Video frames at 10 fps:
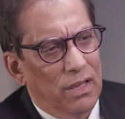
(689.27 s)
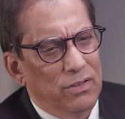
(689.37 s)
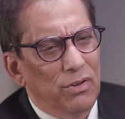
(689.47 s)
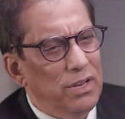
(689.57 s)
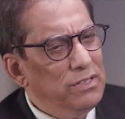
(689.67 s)

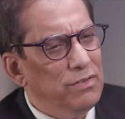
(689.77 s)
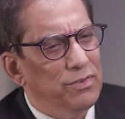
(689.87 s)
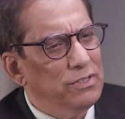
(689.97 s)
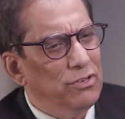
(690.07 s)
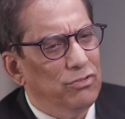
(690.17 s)
Not as a
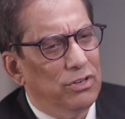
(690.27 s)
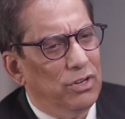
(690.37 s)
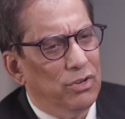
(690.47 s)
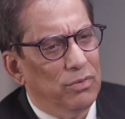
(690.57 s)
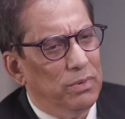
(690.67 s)
physician,
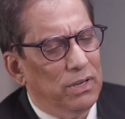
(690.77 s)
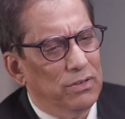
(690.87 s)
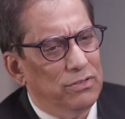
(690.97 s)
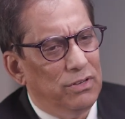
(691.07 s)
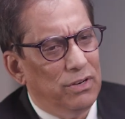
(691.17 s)
no,
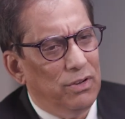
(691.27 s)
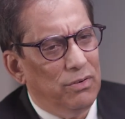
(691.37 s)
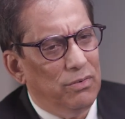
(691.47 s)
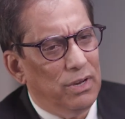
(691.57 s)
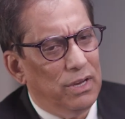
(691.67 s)
because
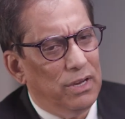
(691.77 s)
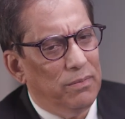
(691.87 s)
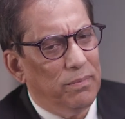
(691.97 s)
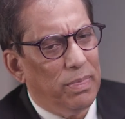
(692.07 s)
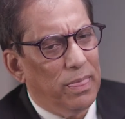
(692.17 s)

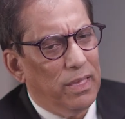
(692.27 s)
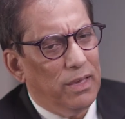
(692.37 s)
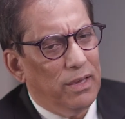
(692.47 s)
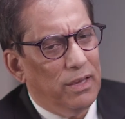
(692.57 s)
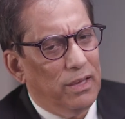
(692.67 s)

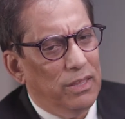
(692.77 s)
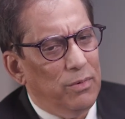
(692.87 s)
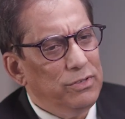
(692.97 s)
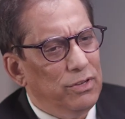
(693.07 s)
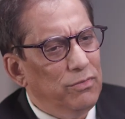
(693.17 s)
there
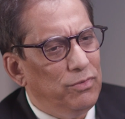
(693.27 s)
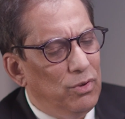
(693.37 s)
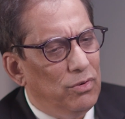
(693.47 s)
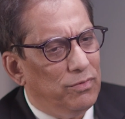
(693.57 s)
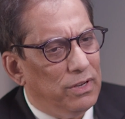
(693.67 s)
were so
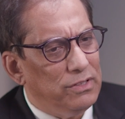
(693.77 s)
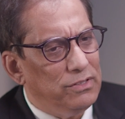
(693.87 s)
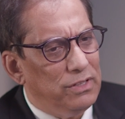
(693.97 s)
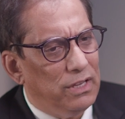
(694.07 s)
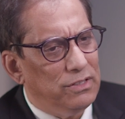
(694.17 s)
few of
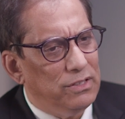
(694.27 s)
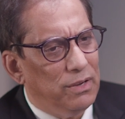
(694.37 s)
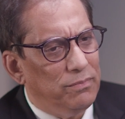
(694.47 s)
us that